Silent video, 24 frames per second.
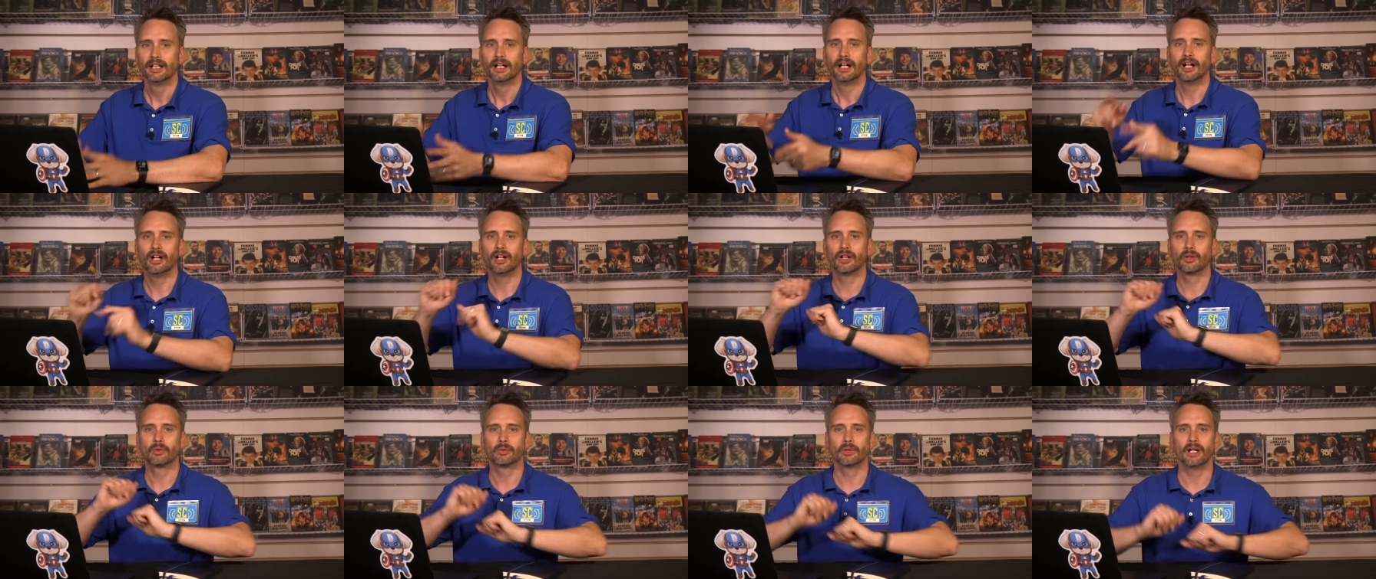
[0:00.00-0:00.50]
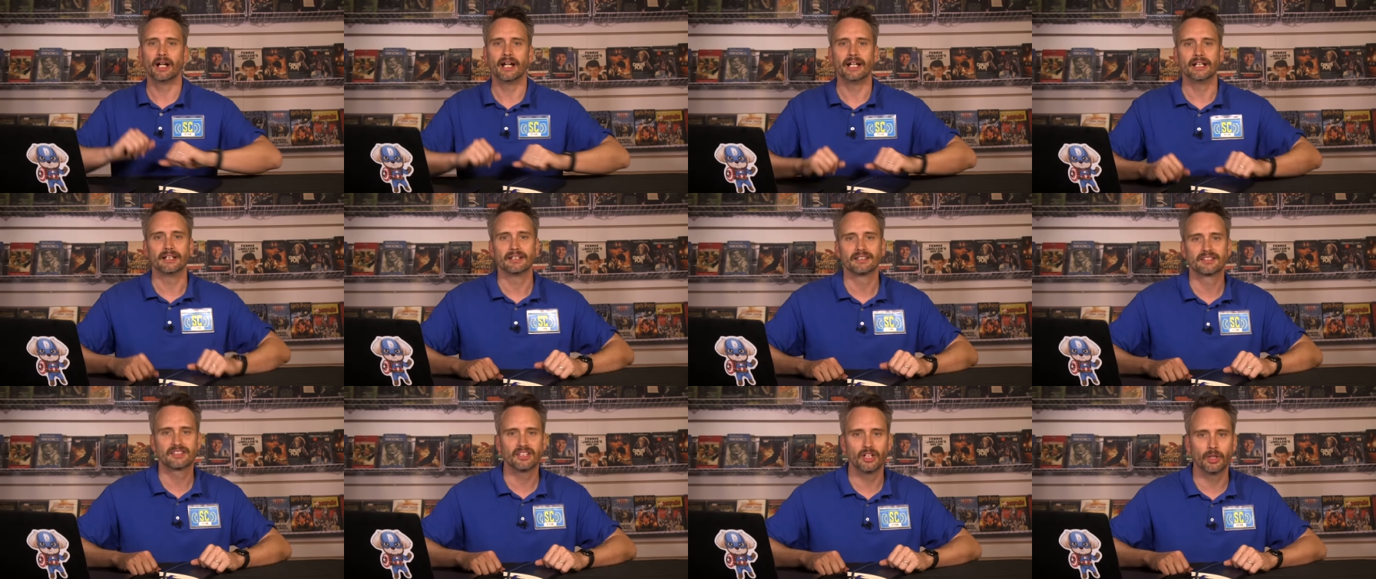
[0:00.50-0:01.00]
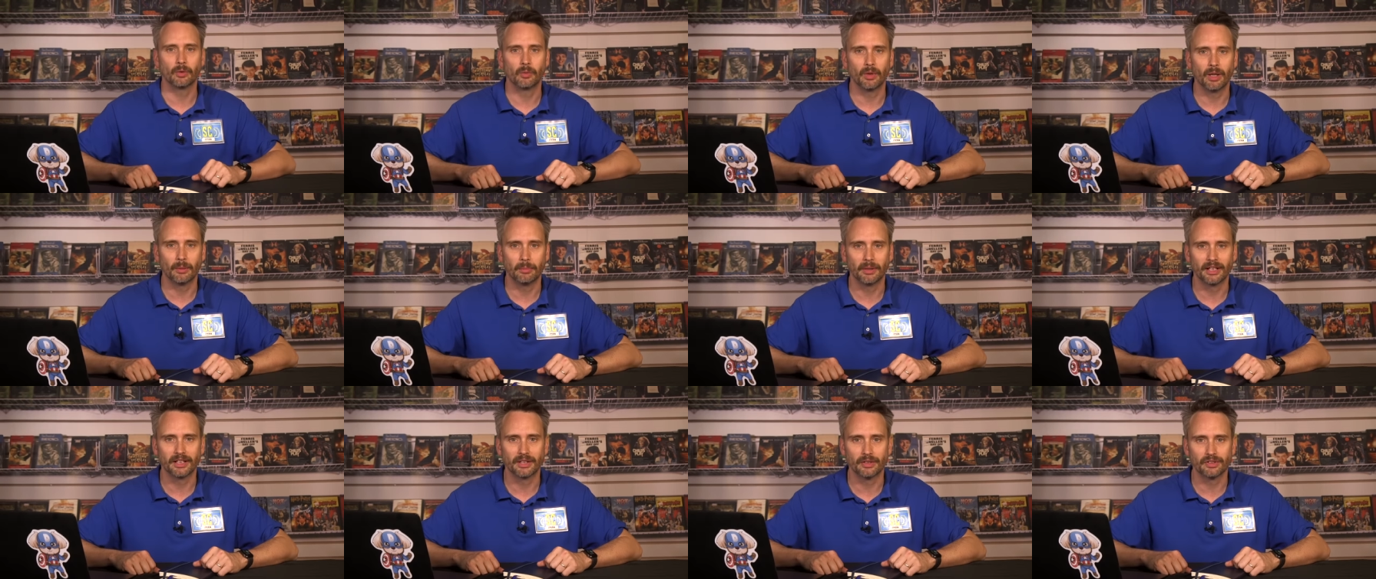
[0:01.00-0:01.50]
All right, so,
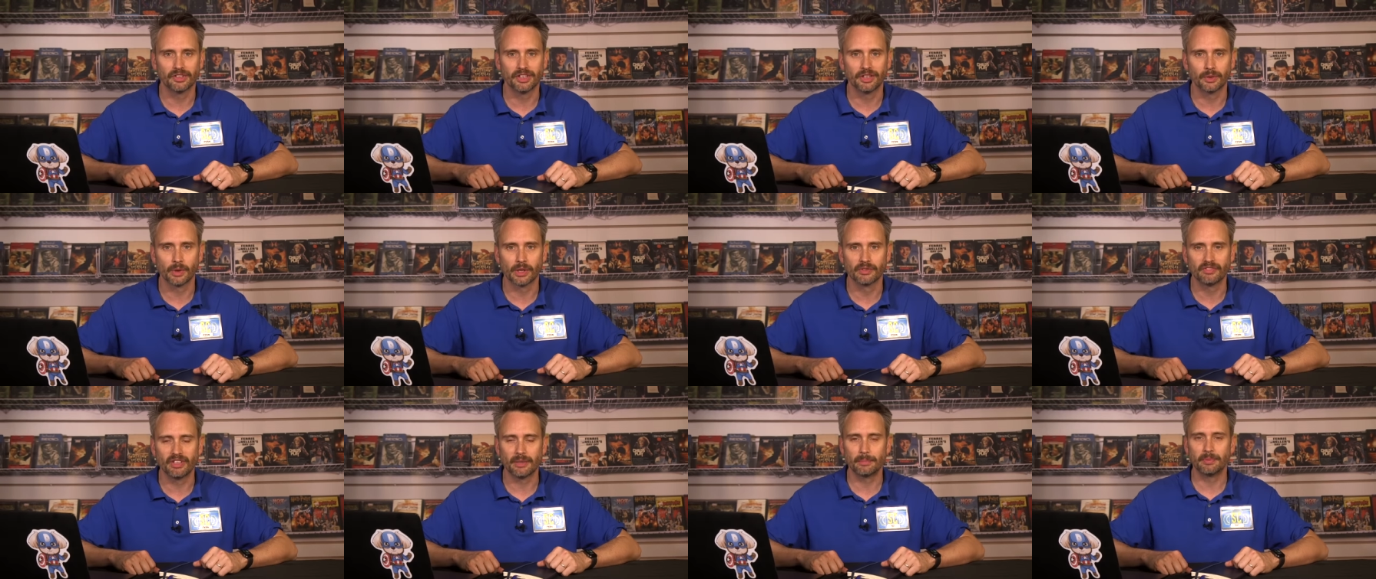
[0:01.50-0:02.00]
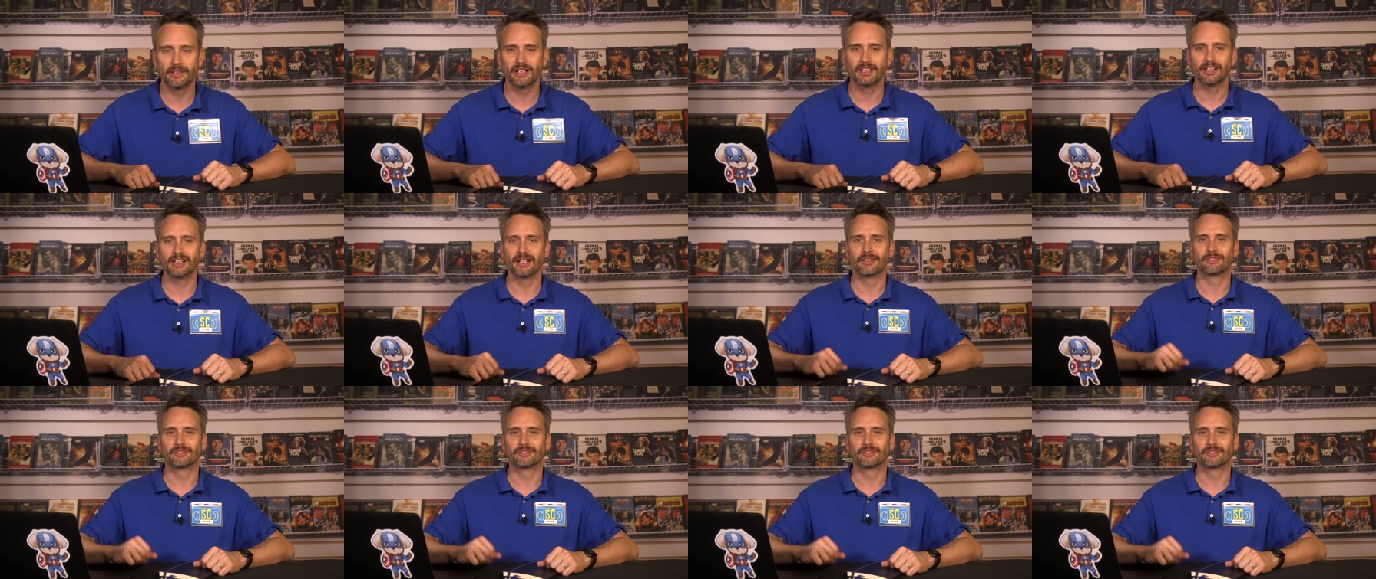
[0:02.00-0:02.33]
well, by using NordVPN,